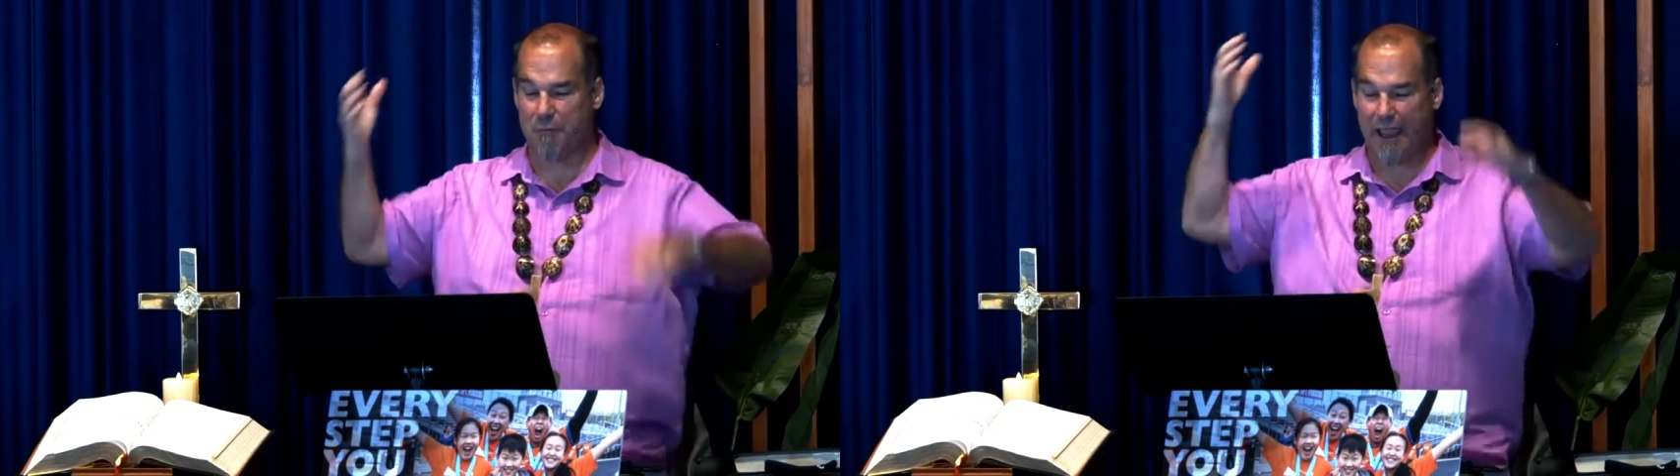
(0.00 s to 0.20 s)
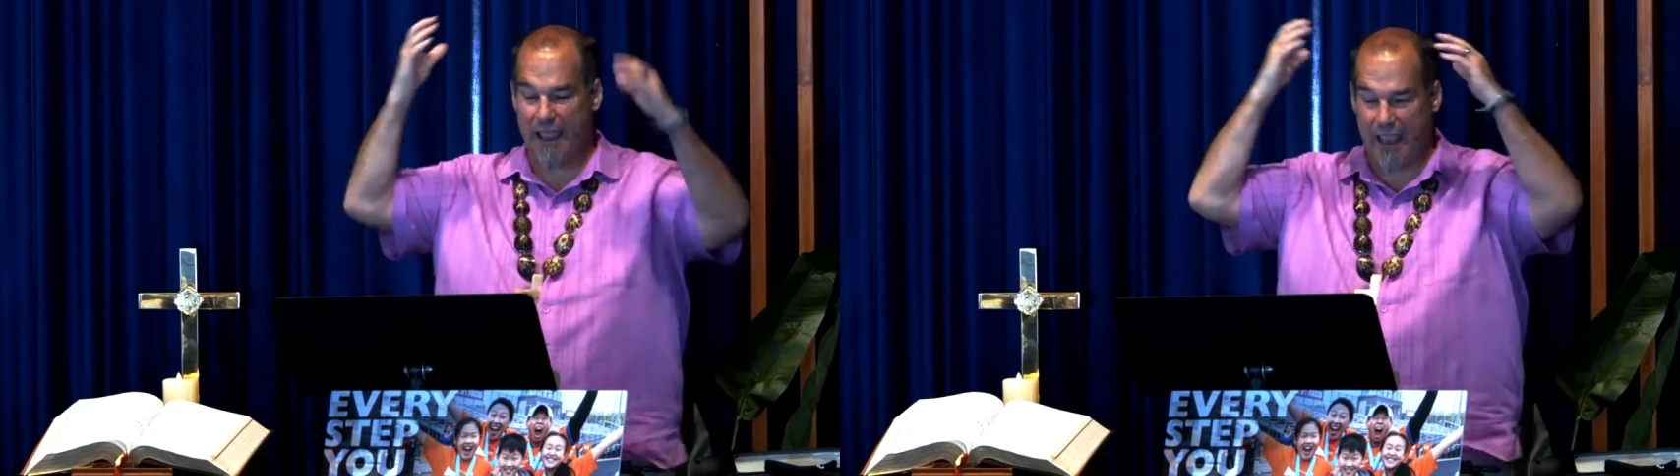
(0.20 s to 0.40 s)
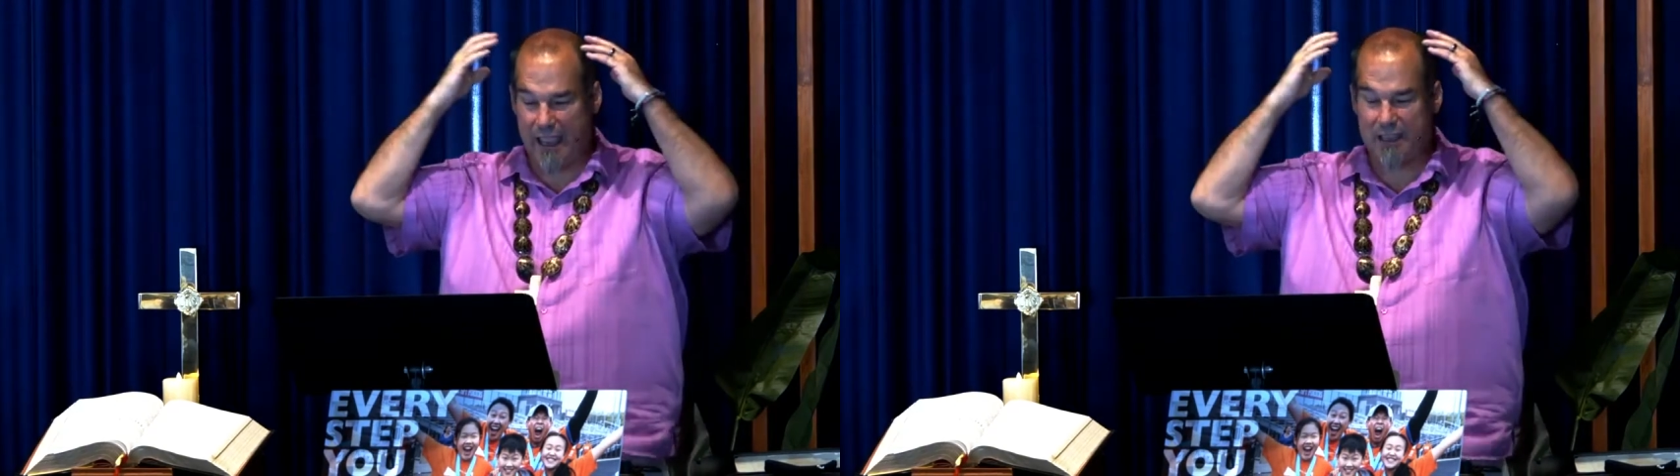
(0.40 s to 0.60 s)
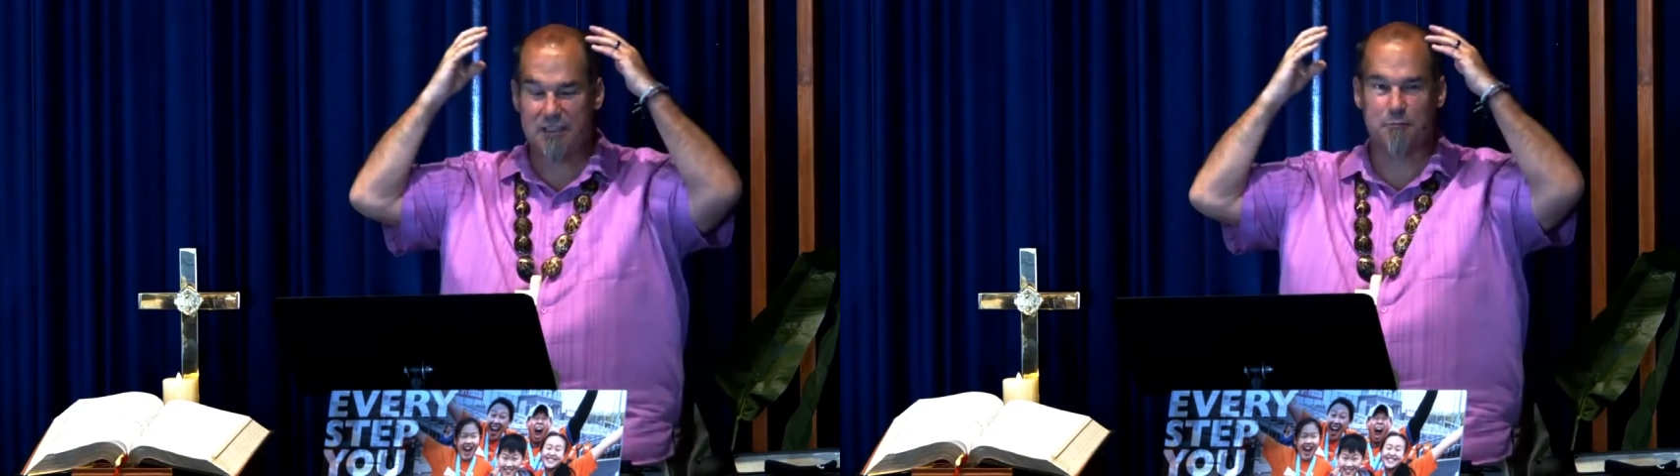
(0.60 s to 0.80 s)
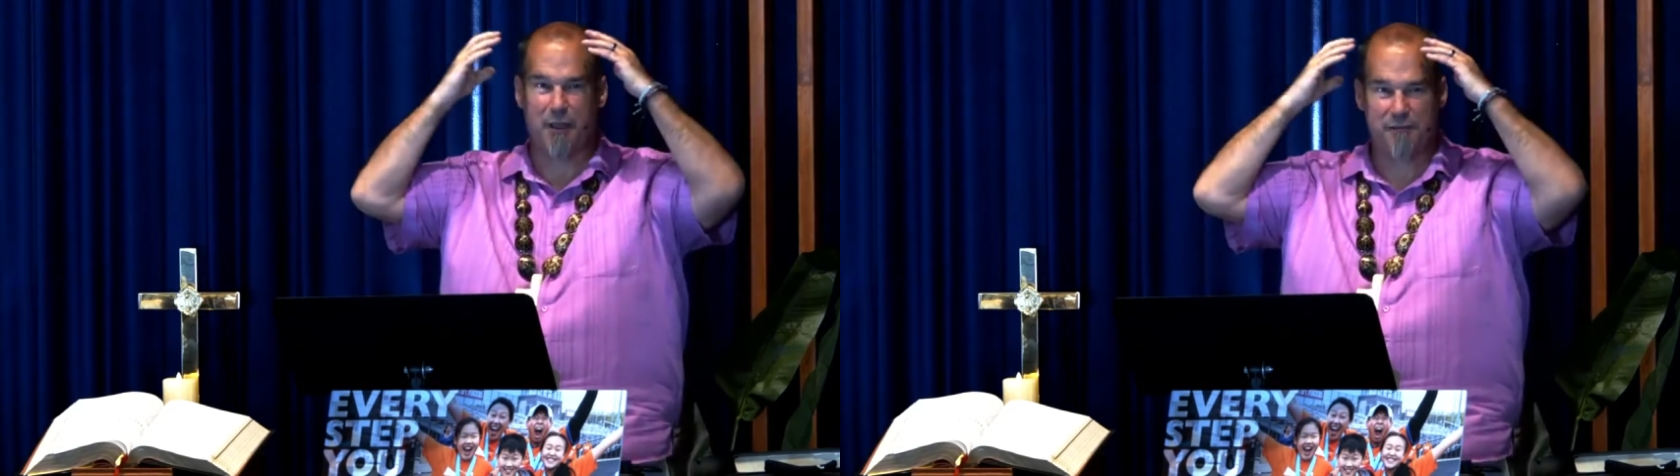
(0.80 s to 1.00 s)
my
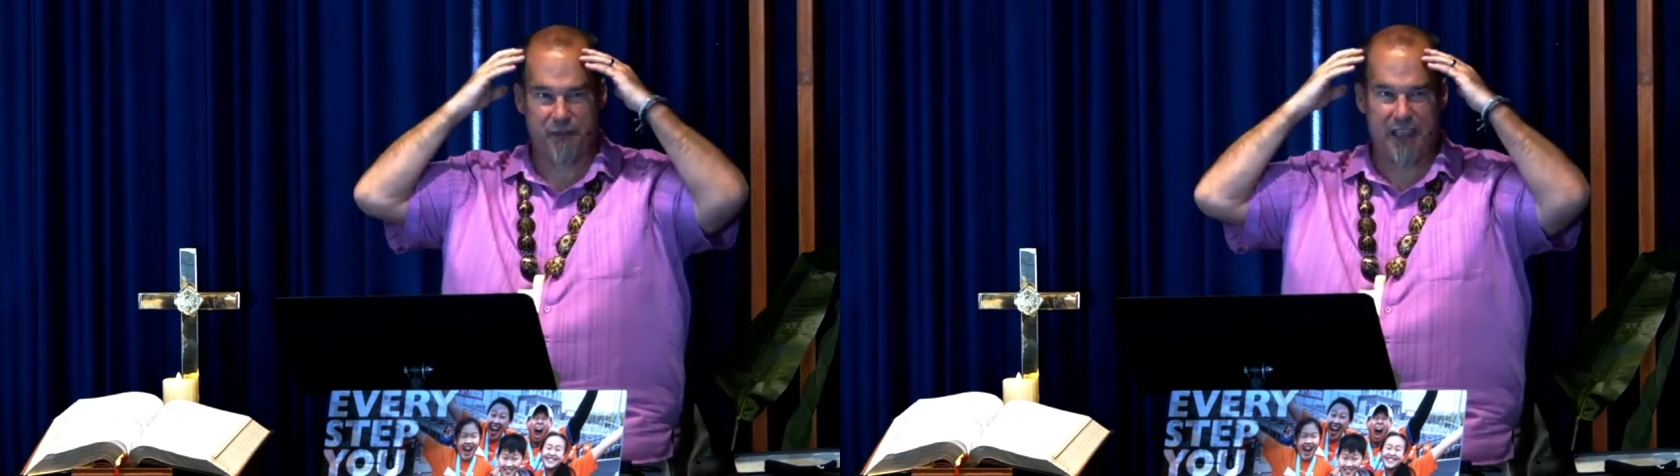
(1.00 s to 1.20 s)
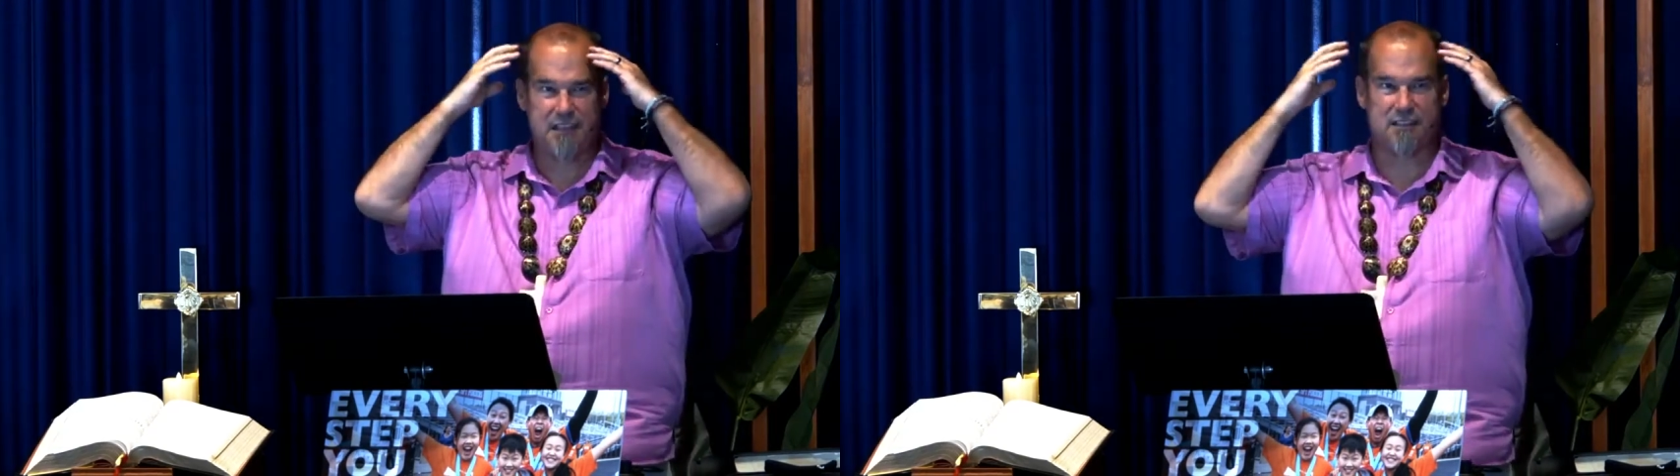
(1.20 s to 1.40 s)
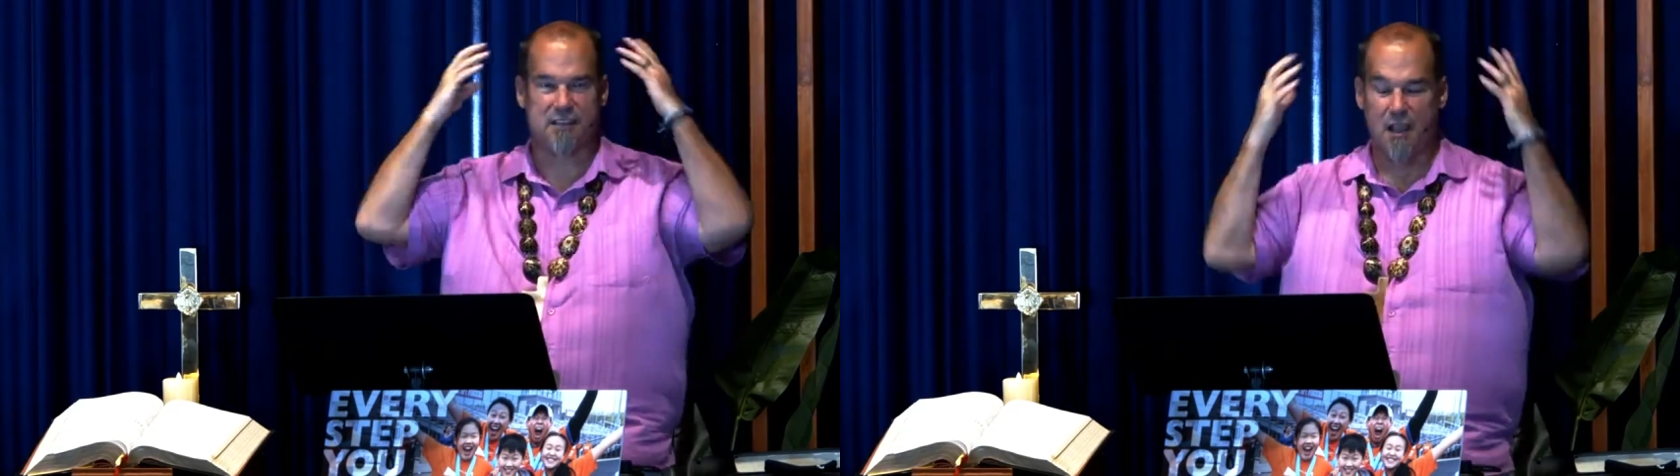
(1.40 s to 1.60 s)
hands, my face,